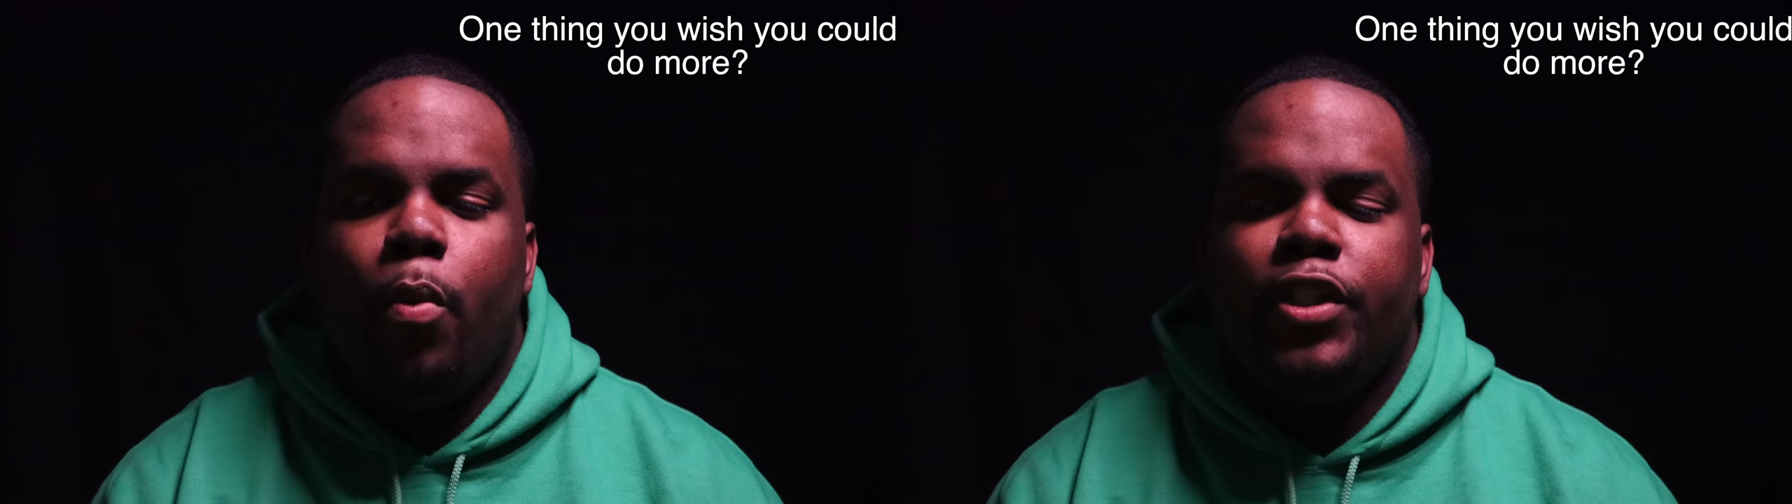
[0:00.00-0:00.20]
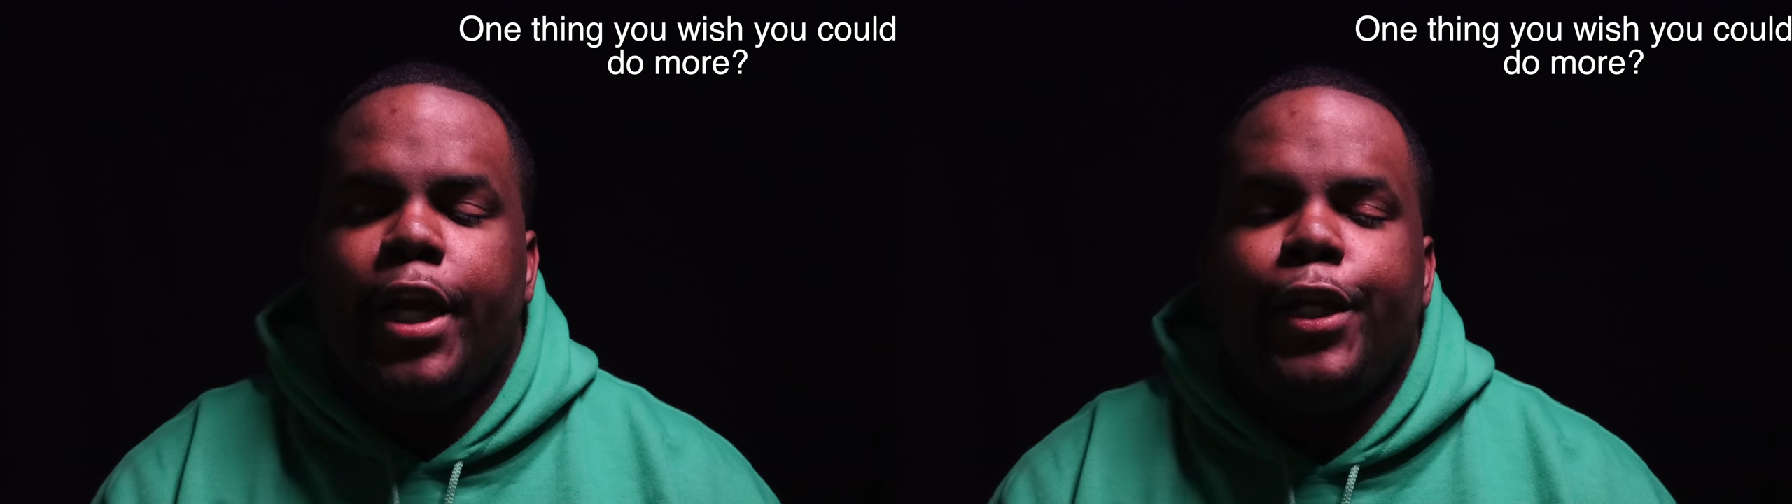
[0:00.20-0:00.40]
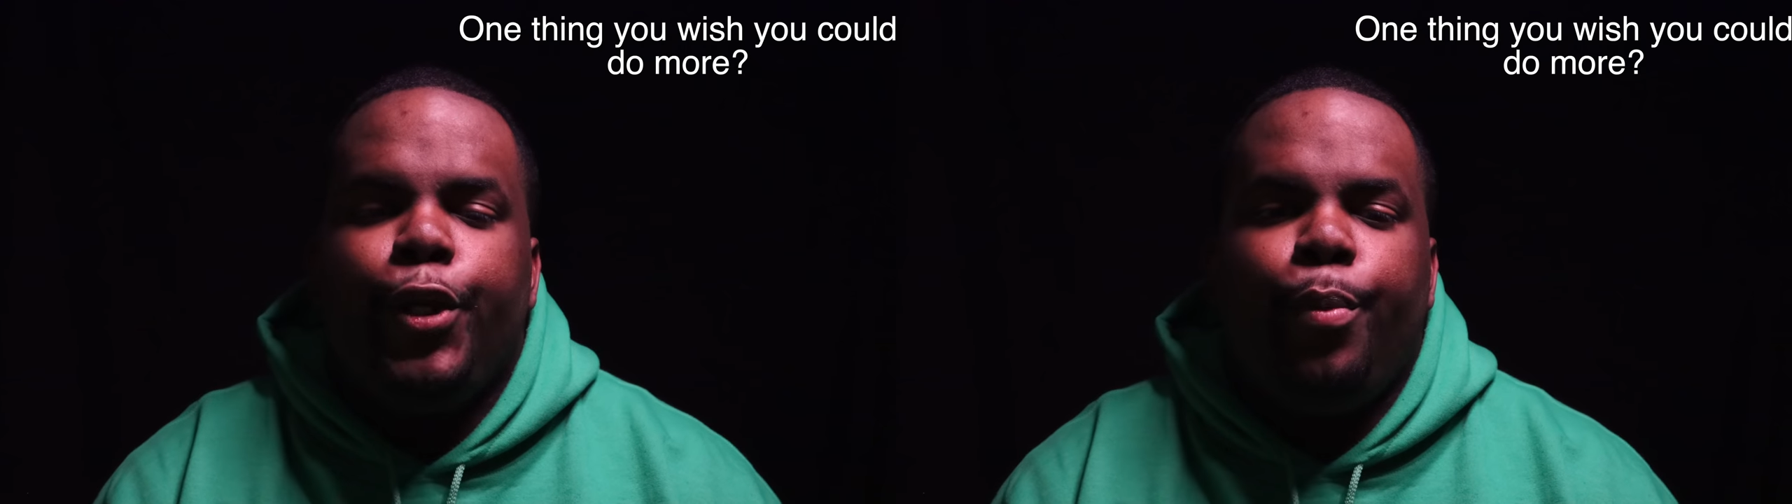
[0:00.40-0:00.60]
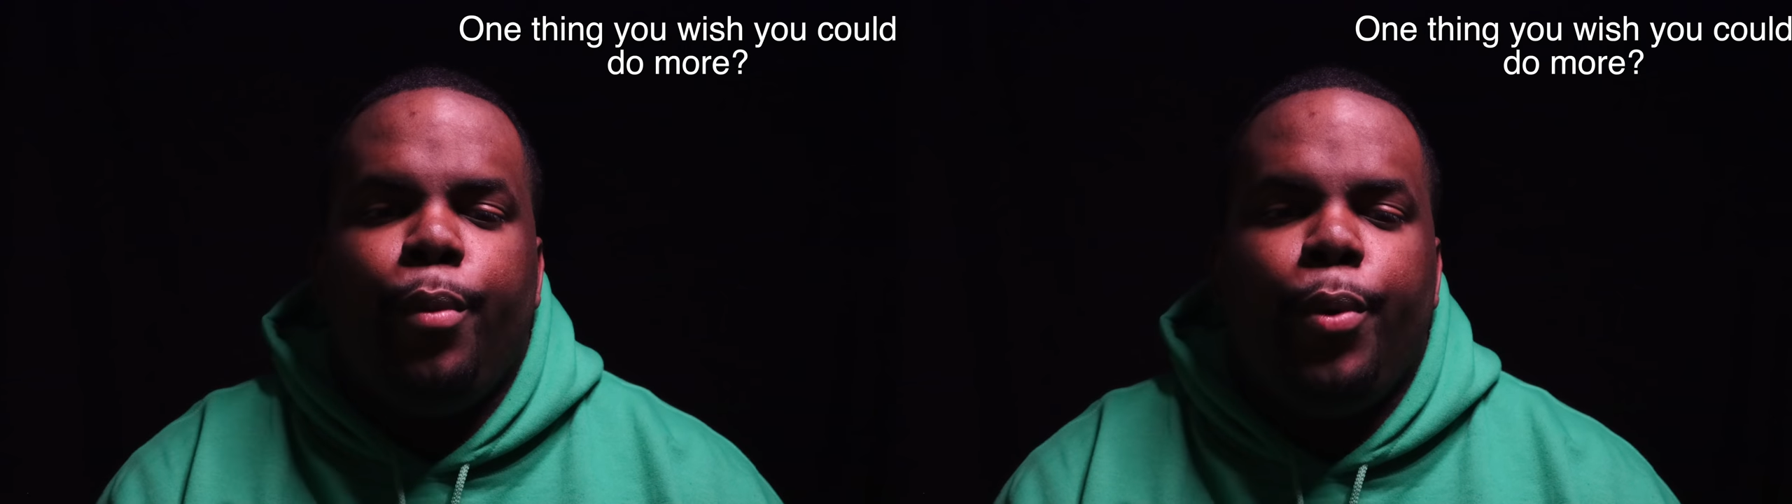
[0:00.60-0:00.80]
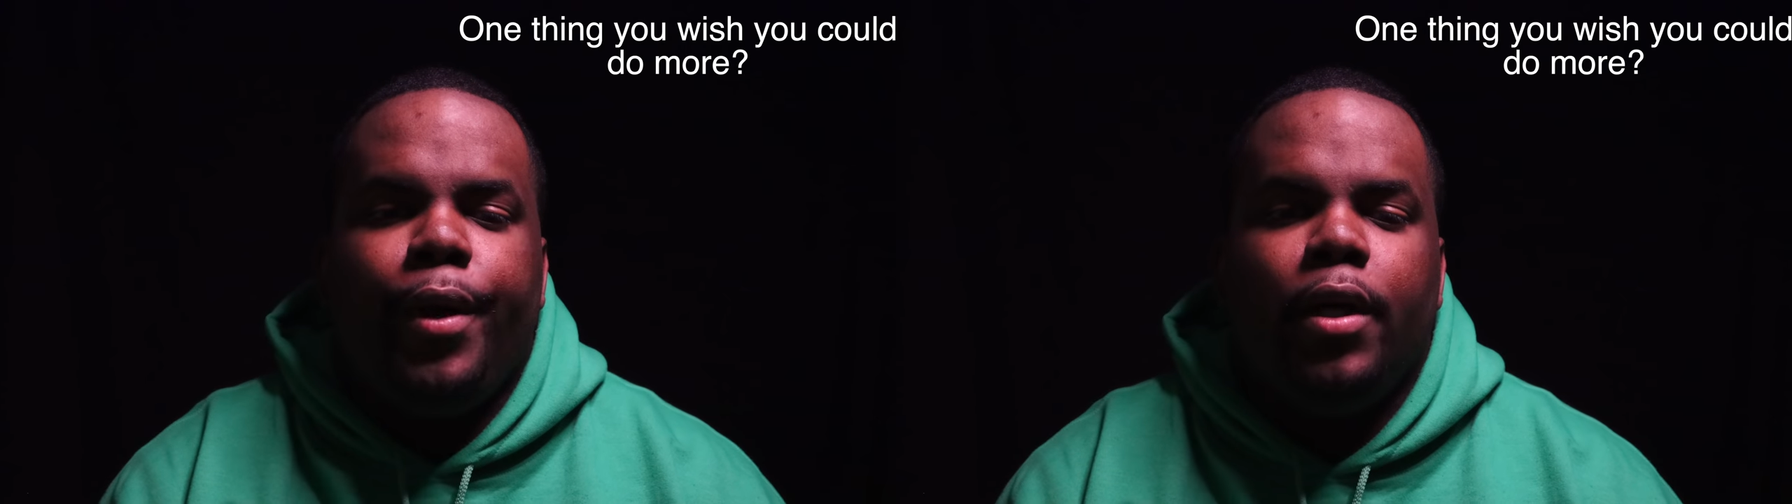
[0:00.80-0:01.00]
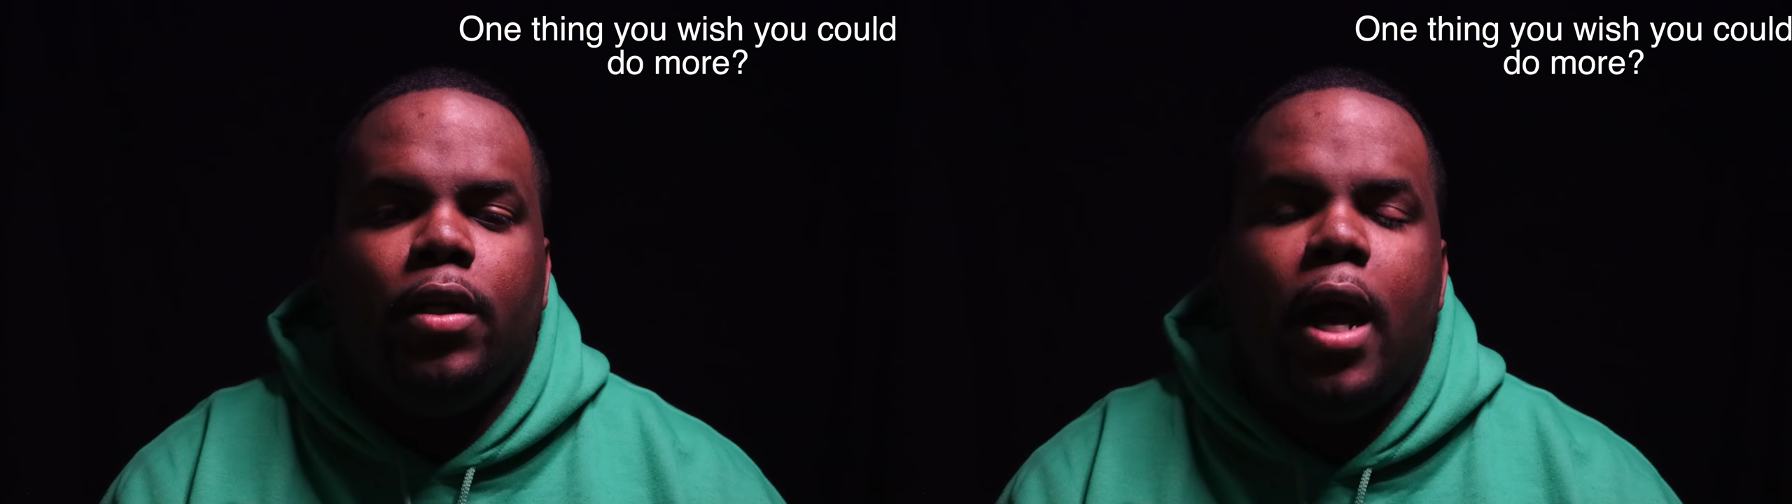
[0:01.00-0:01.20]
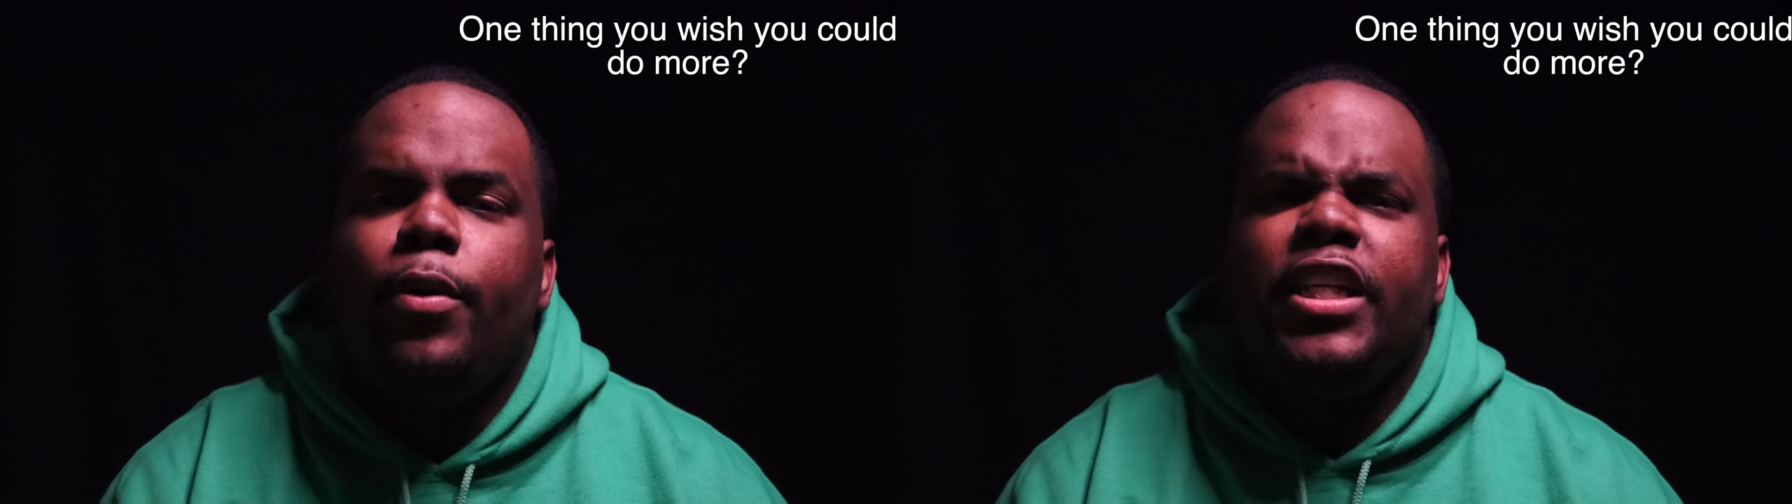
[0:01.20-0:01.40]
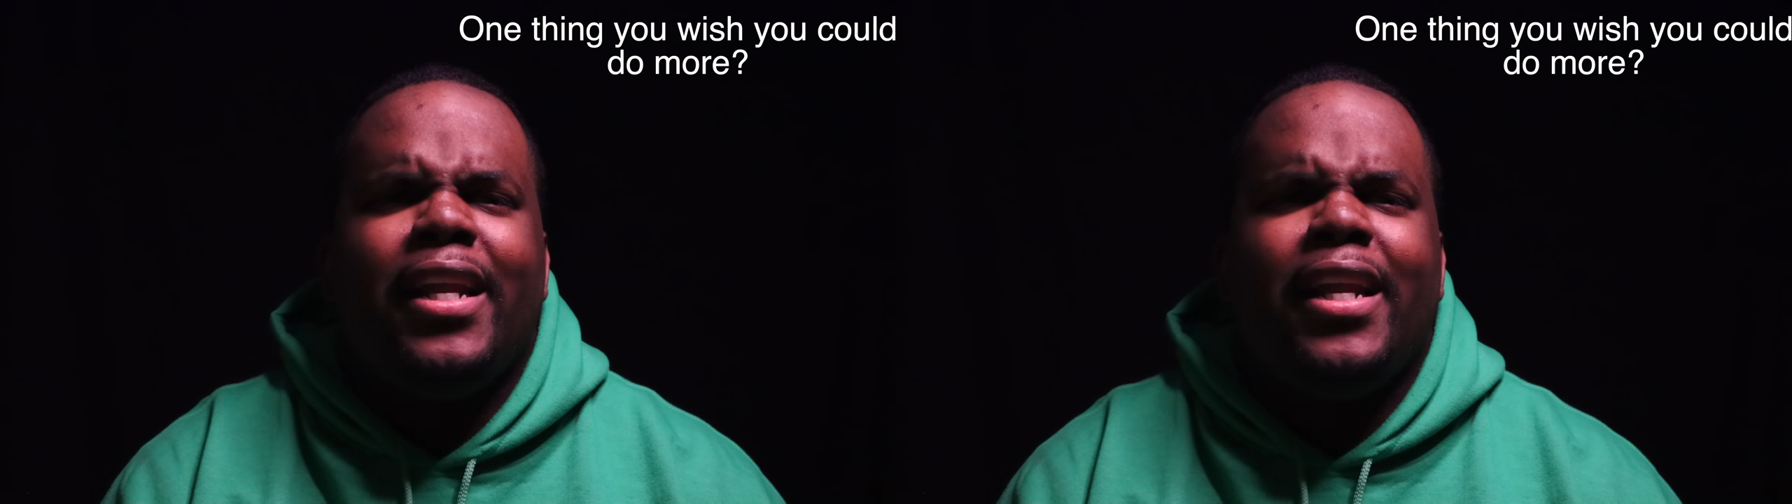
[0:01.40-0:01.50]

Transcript: Wish I could do more. I wish